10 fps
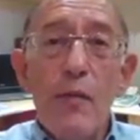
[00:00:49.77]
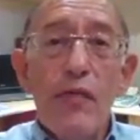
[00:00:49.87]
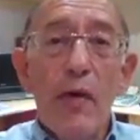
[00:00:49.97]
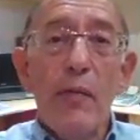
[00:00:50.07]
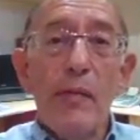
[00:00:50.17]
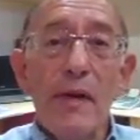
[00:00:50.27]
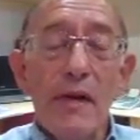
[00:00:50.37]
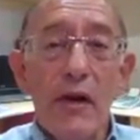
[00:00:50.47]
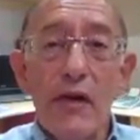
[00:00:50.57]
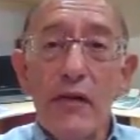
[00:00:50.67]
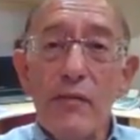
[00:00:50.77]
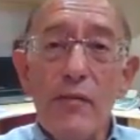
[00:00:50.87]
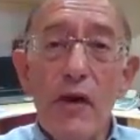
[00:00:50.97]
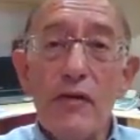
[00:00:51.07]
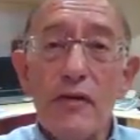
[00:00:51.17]
probably longer
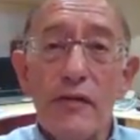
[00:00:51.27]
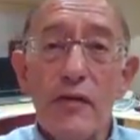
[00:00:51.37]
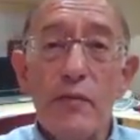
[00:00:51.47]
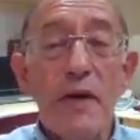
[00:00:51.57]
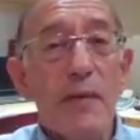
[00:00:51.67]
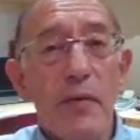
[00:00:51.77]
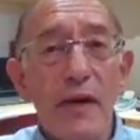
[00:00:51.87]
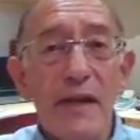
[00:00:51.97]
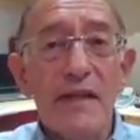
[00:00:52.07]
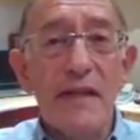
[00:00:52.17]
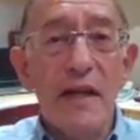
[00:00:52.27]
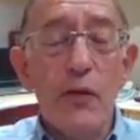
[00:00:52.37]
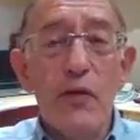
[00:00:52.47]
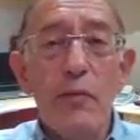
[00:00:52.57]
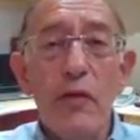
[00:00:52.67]
than most of you people
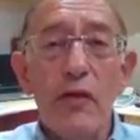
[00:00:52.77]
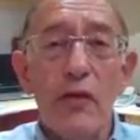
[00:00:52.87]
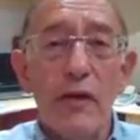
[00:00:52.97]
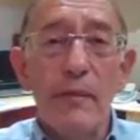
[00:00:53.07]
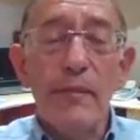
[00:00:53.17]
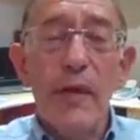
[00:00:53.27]
listening were born.